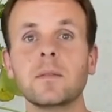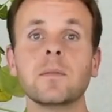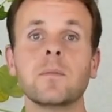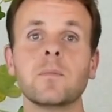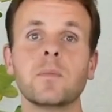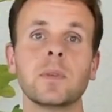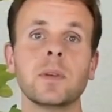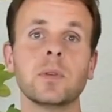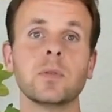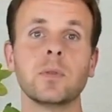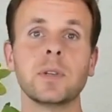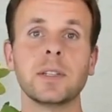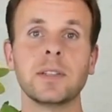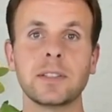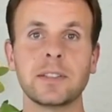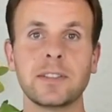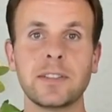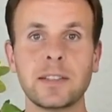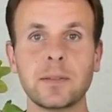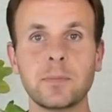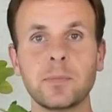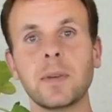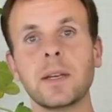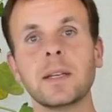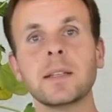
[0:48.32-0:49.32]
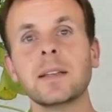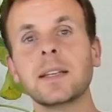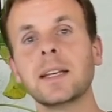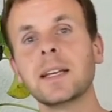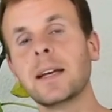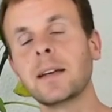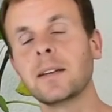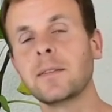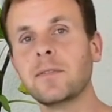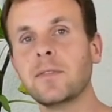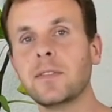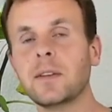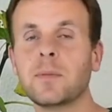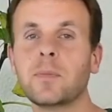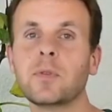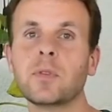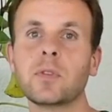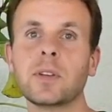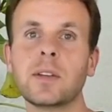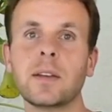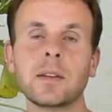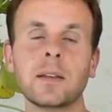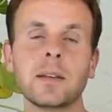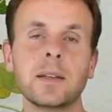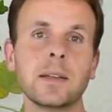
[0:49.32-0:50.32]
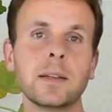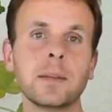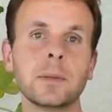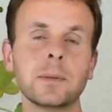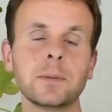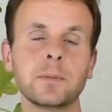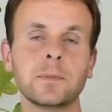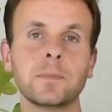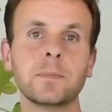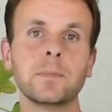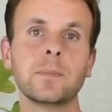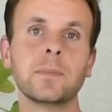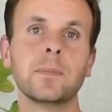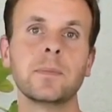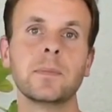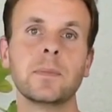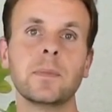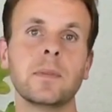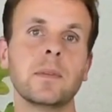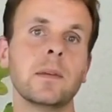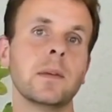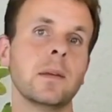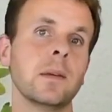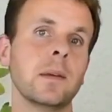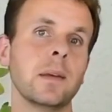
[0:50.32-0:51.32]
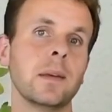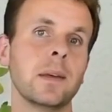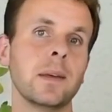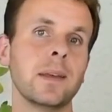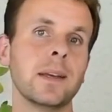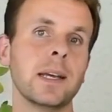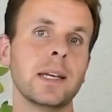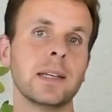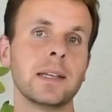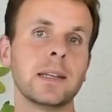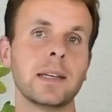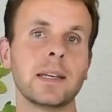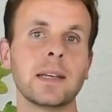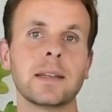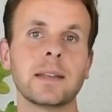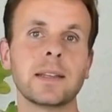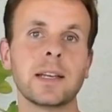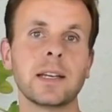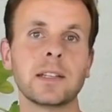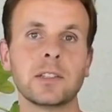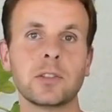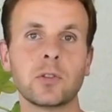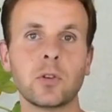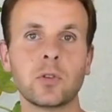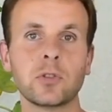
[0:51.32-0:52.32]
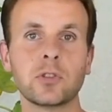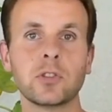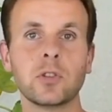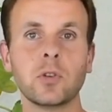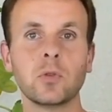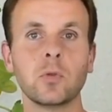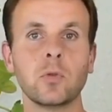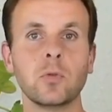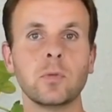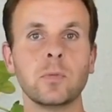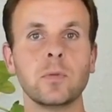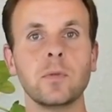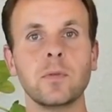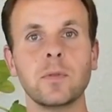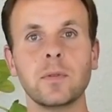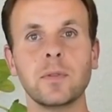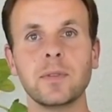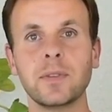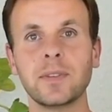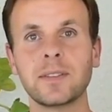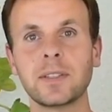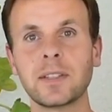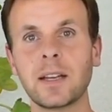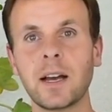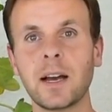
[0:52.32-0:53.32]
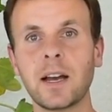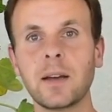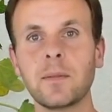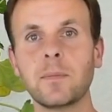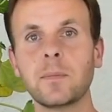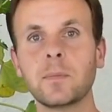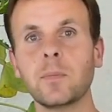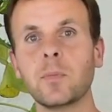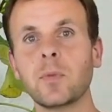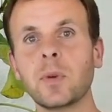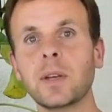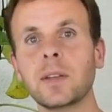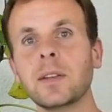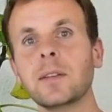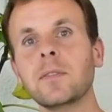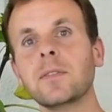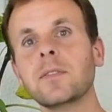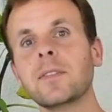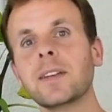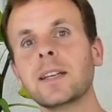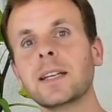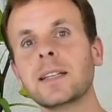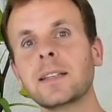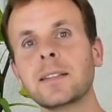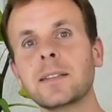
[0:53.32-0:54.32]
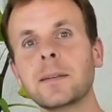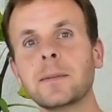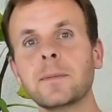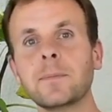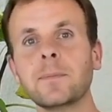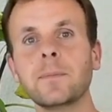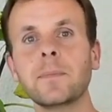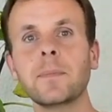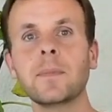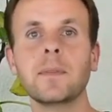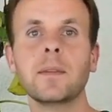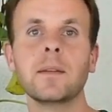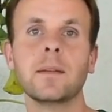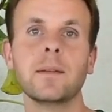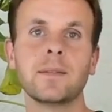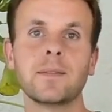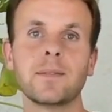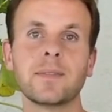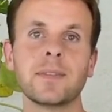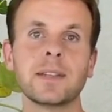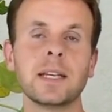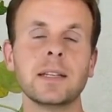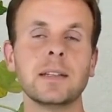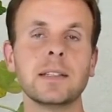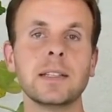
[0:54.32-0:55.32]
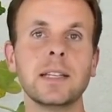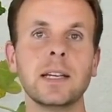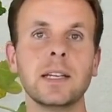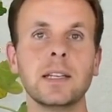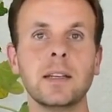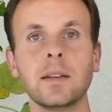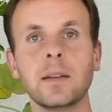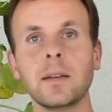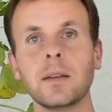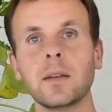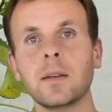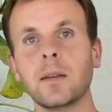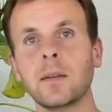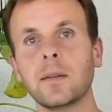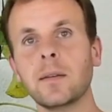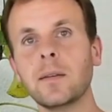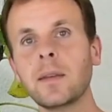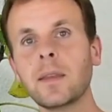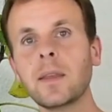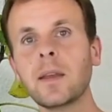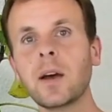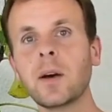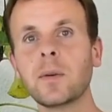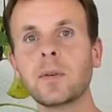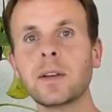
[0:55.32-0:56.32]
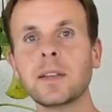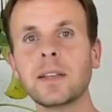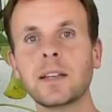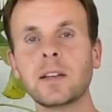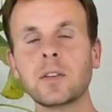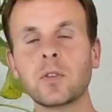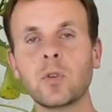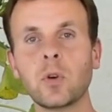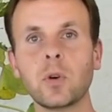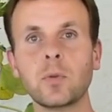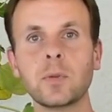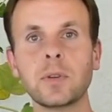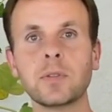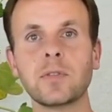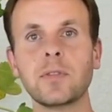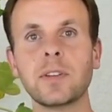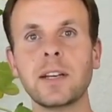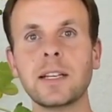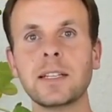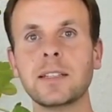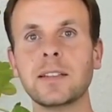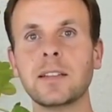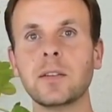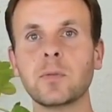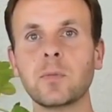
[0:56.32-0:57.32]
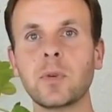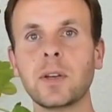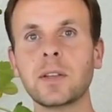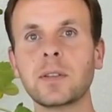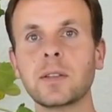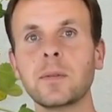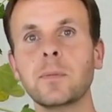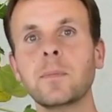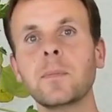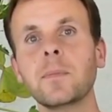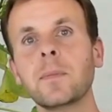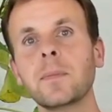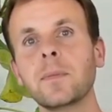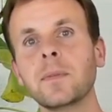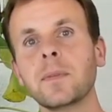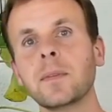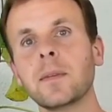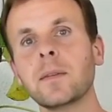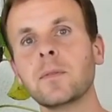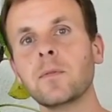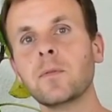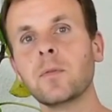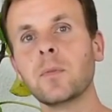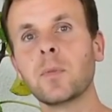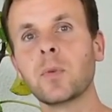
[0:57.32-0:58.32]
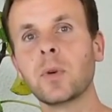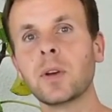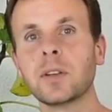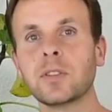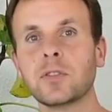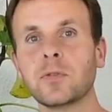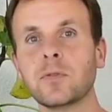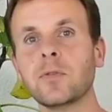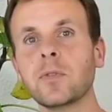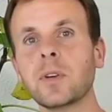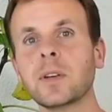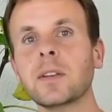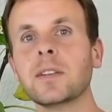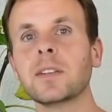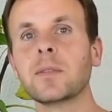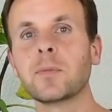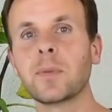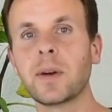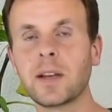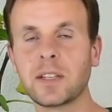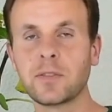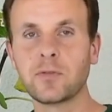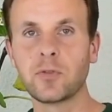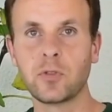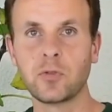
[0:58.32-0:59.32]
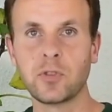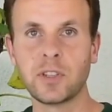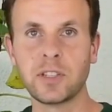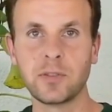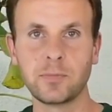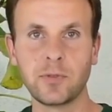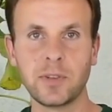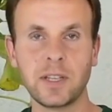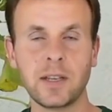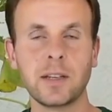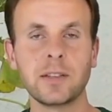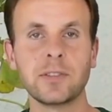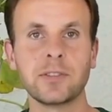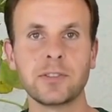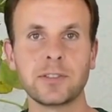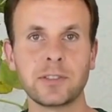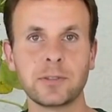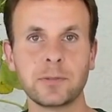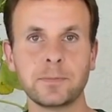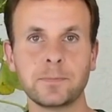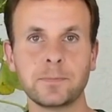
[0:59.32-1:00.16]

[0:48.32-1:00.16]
between December and the end of February, and that is also the time where the figs, let's say, are in their dormant phase and where the worst frosts might have already passed.